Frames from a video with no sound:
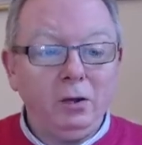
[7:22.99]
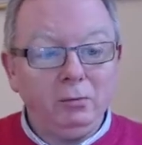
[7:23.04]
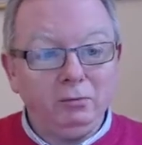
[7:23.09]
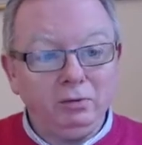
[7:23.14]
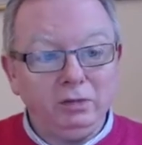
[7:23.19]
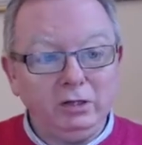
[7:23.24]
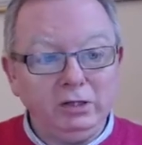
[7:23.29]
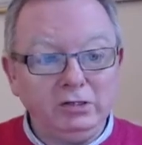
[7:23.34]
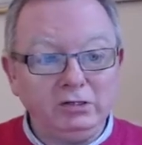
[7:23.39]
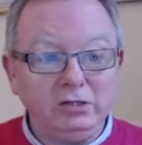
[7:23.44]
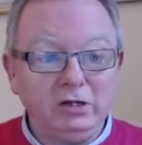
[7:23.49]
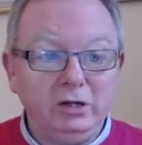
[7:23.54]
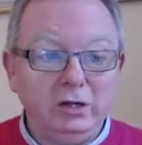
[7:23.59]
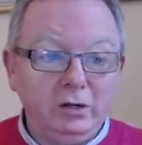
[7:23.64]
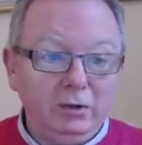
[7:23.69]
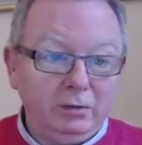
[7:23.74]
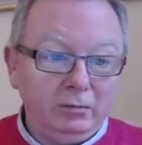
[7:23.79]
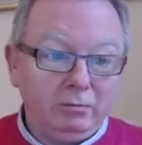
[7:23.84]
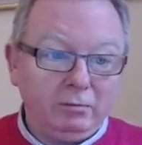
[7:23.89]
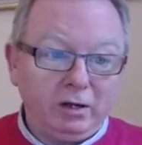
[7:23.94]
please
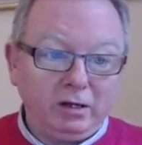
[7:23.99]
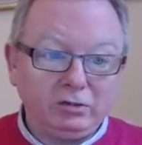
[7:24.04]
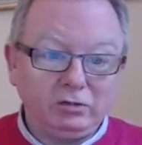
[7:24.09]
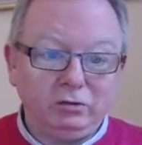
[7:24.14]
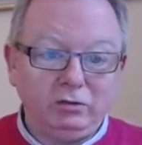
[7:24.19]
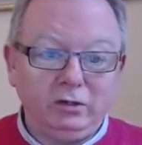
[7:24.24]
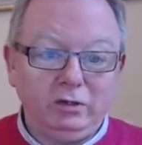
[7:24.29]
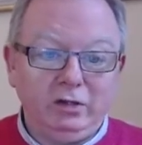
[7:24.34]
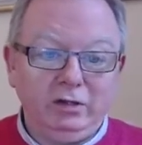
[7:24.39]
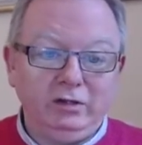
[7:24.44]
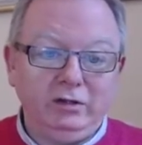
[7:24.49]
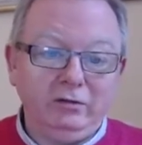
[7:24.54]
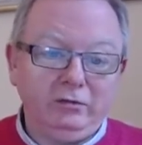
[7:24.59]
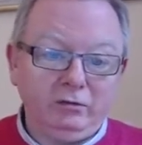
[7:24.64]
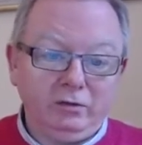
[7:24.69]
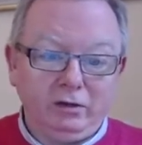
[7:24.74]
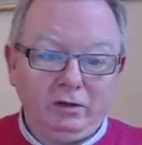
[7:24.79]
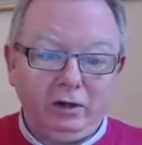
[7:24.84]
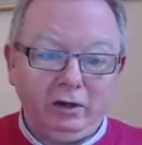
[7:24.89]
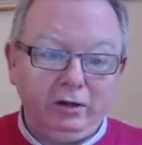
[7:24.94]
pass on the details,
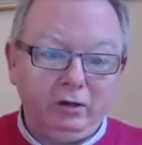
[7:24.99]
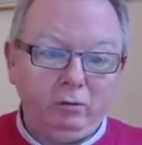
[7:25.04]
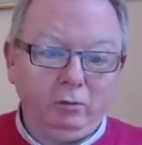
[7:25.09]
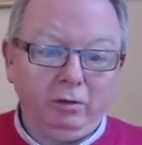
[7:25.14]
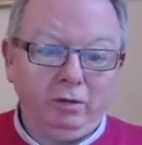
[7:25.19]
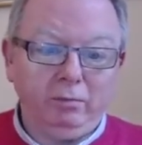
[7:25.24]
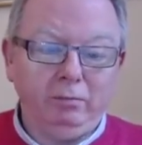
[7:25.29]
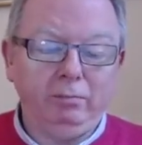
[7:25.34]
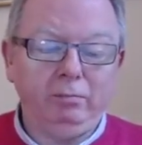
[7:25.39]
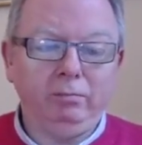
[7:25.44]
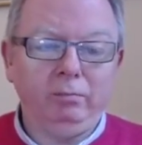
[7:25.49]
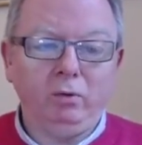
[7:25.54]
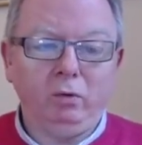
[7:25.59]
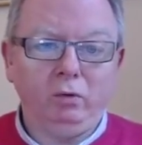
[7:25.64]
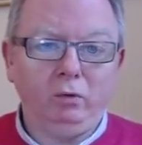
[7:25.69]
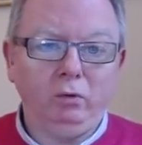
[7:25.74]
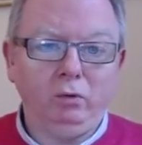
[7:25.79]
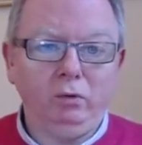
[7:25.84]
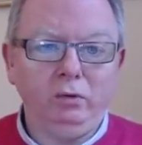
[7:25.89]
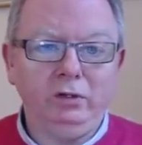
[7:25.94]
and the link will be
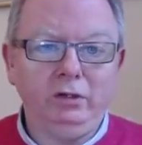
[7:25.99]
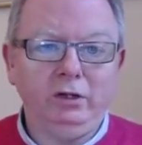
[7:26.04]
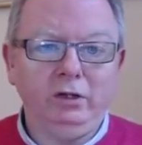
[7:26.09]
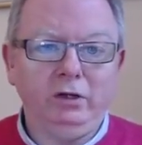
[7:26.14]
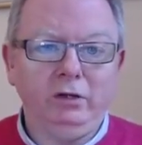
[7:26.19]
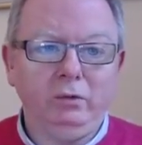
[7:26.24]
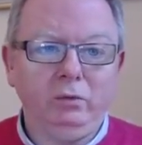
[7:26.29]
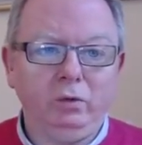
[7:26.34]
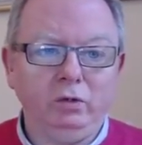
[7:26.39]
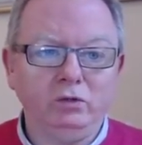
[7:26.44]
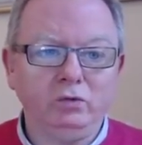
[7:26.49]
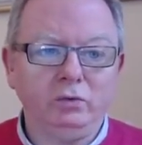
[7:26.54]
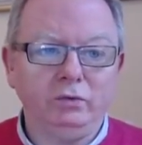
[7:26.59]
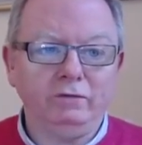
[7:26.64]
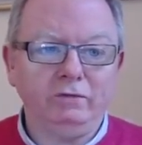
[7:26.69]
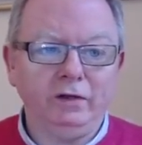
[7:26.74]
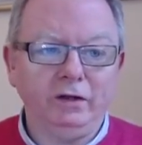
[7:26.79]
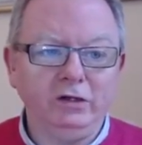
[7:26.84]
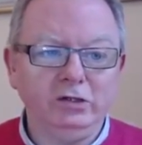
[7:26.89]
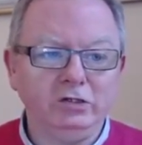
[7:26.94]
below here once we're
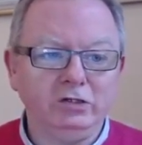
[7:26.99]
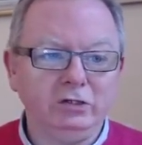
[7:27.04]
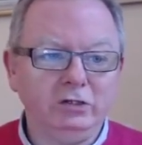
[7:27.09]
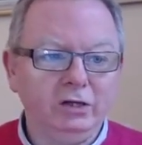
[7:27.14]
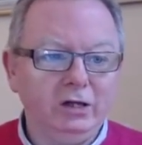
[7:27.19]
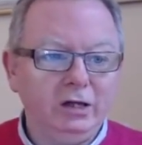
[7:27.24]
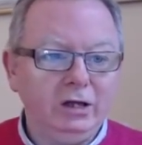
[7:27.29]
finished.